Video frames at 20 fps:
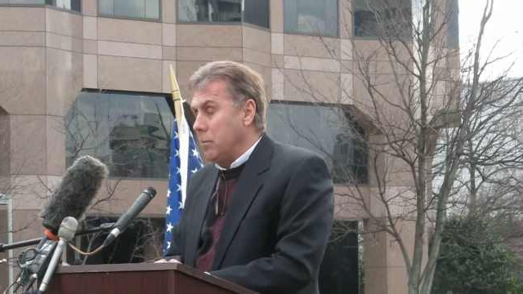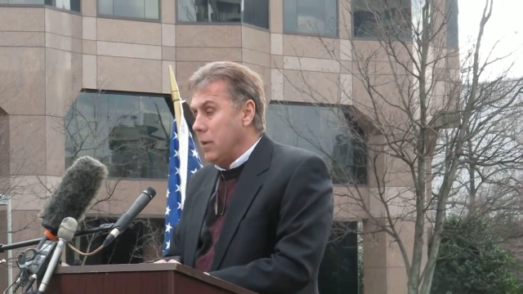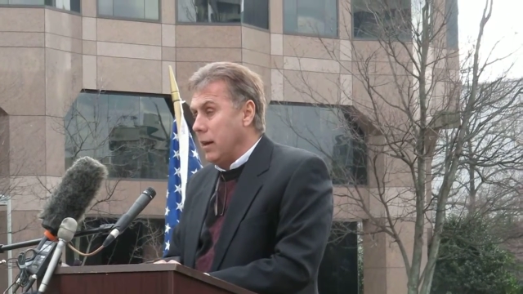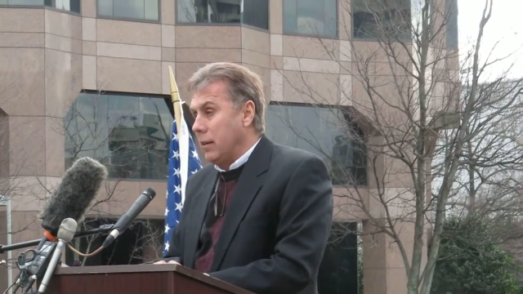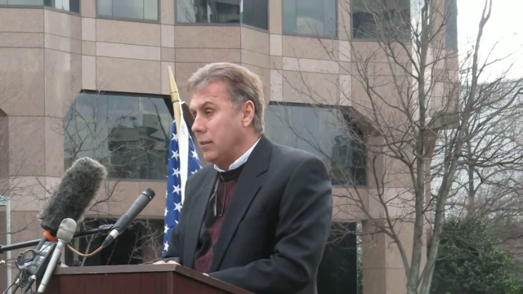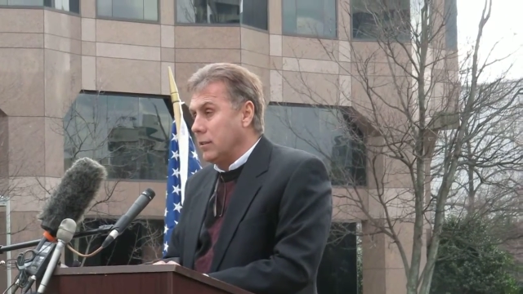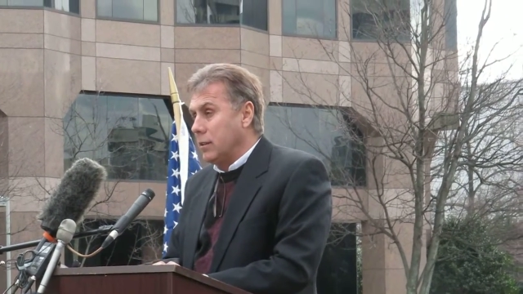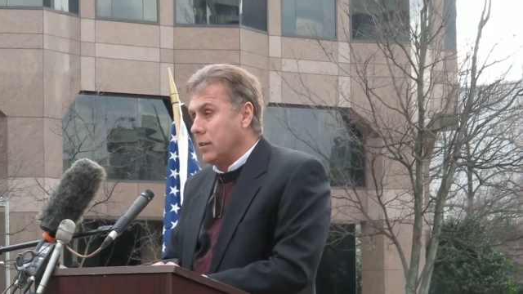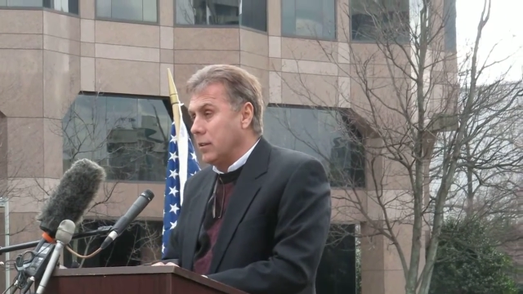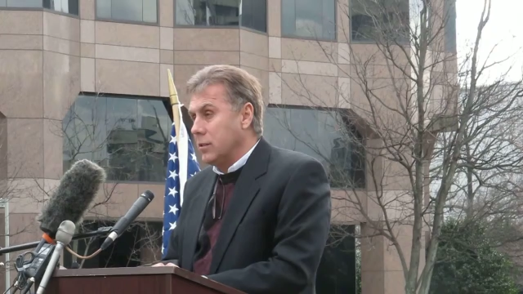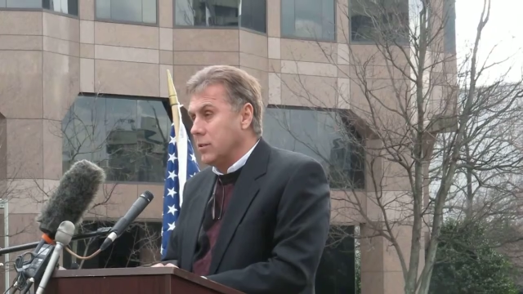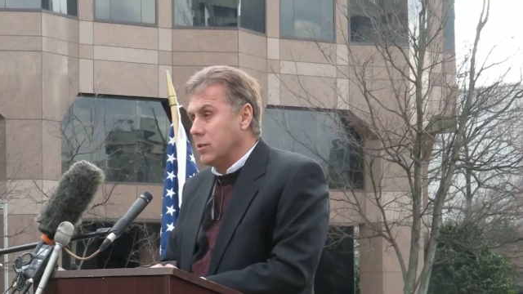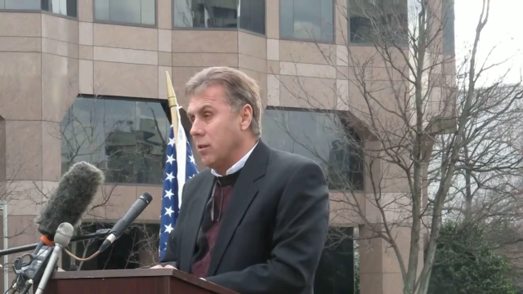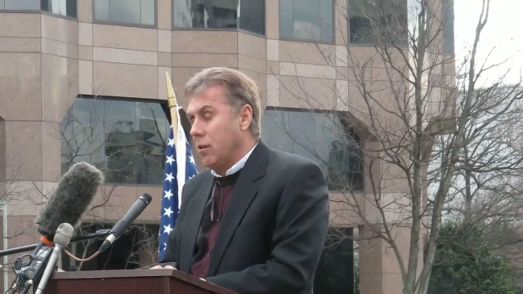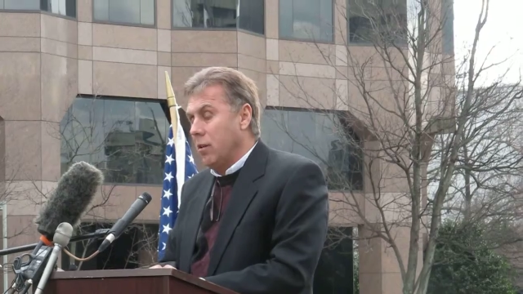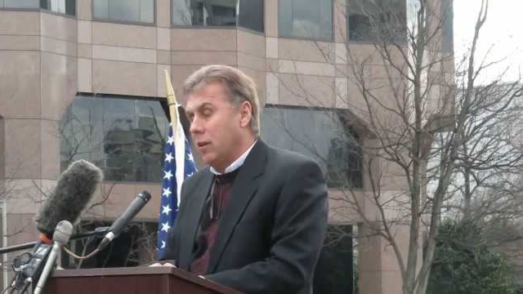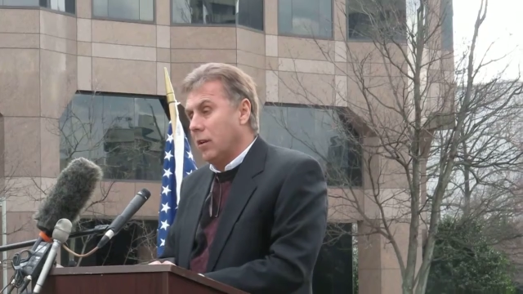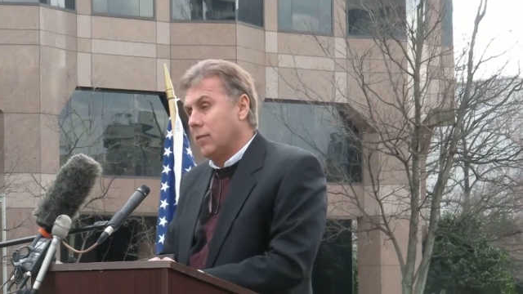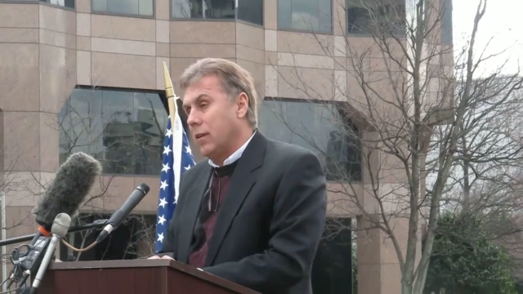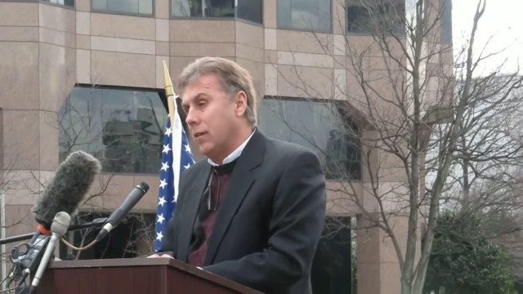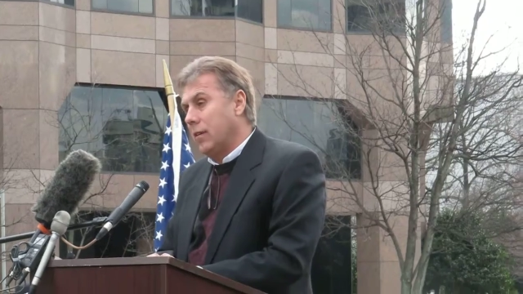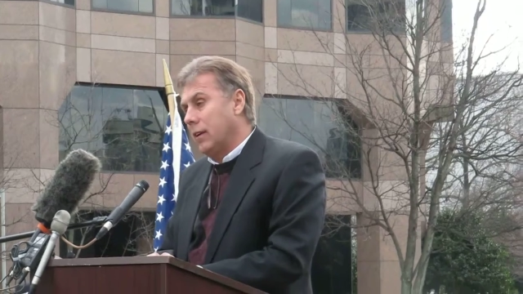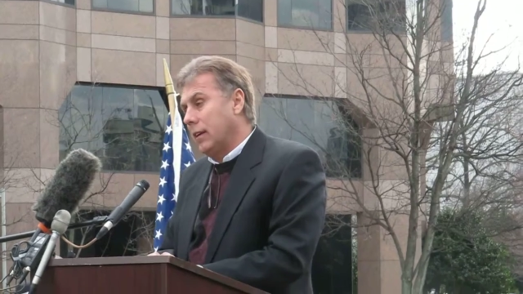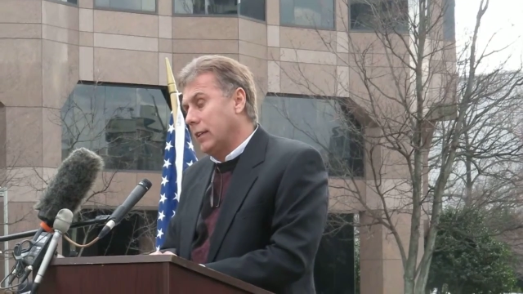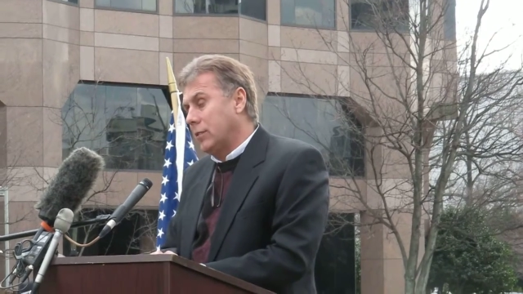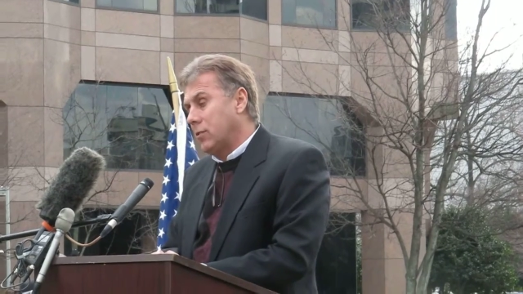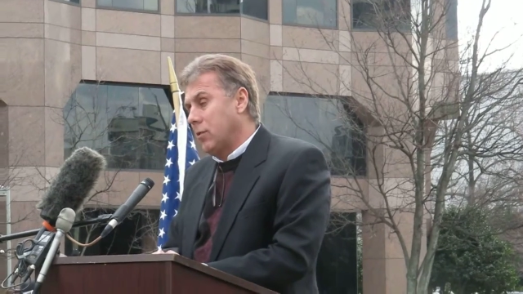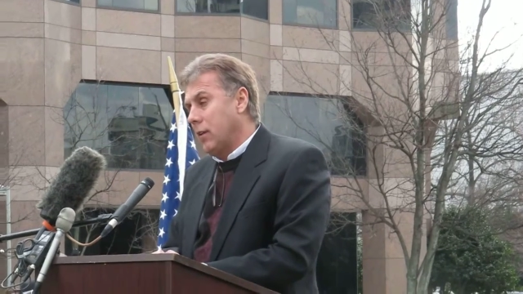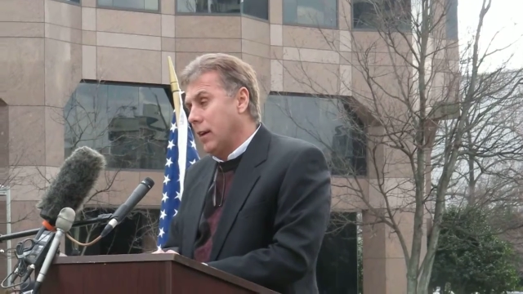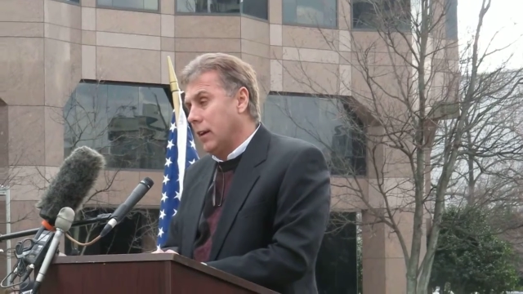monitors all of our
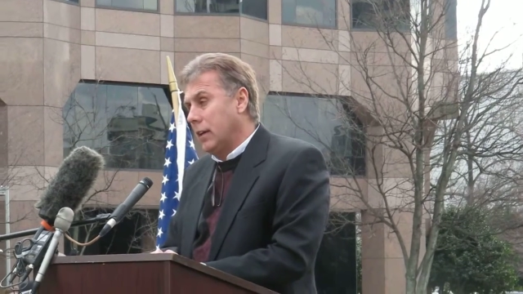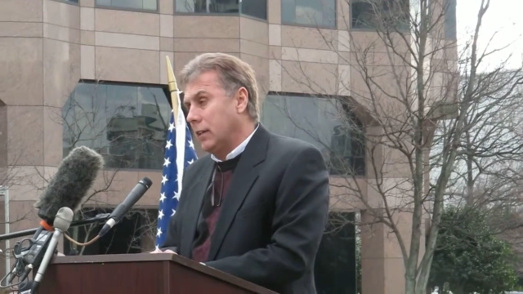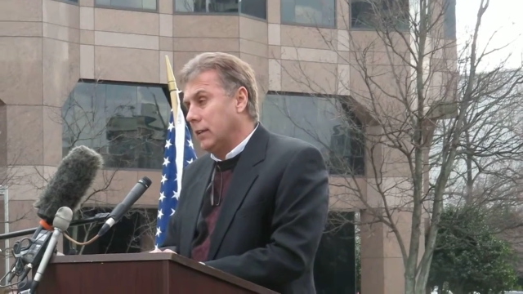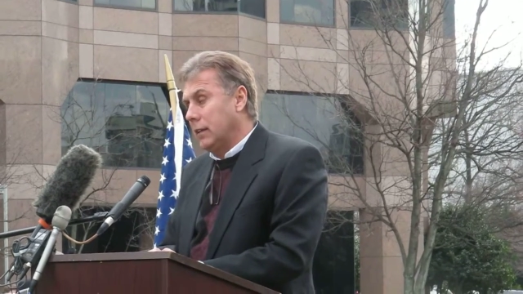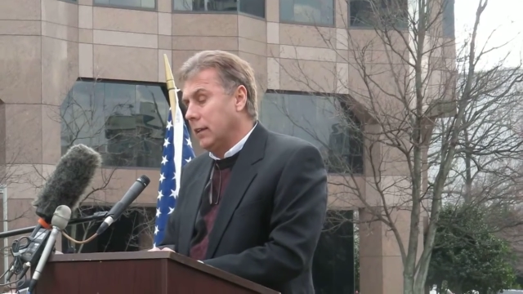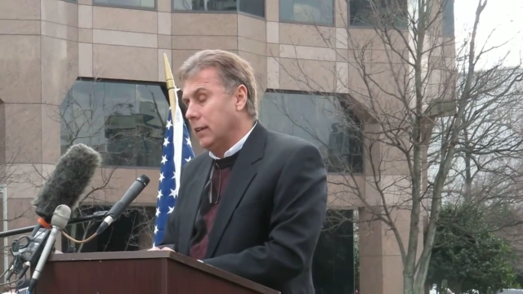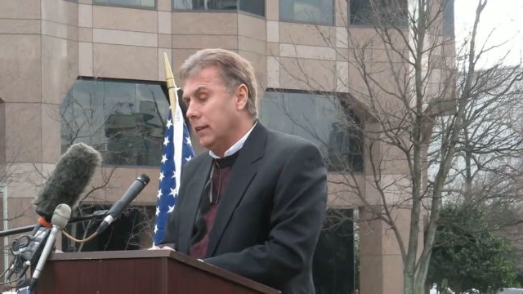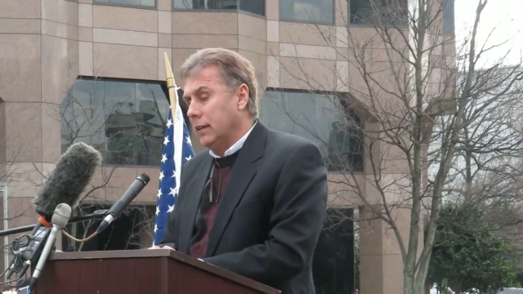electronic